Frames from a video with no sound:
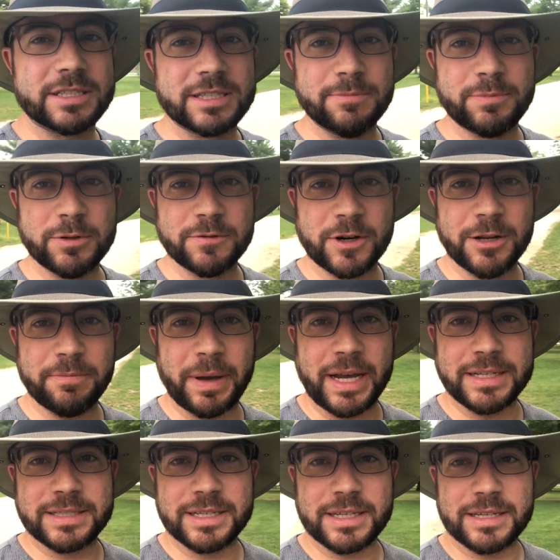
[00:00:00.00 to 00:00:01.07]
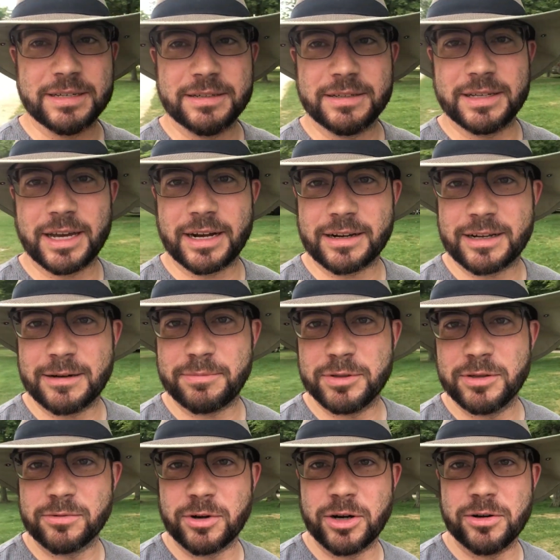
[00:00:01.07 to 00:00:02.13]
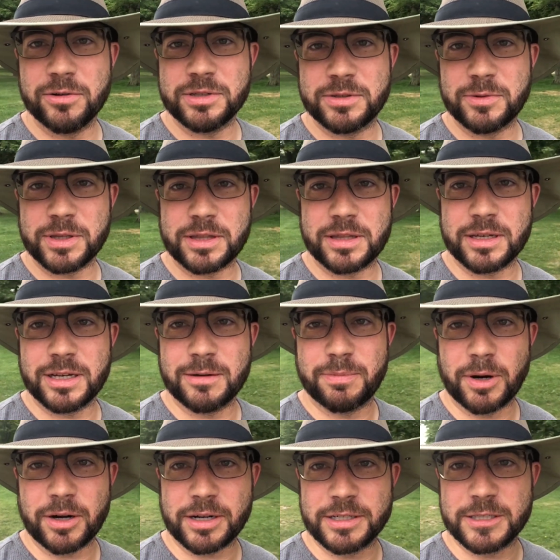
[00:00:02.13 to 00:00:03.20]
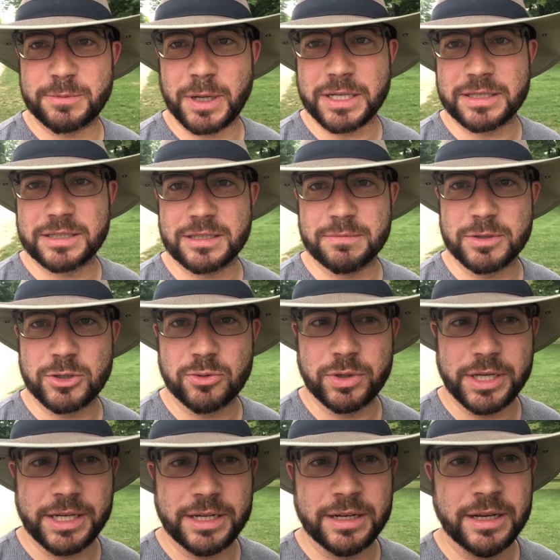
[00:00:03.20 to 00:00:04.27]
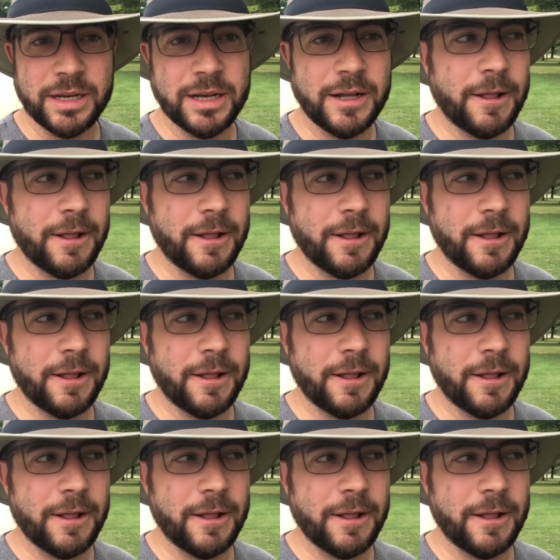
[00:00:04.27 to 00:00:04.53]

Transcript: simple, very basic. You got a couple of roads with parking spaces in between.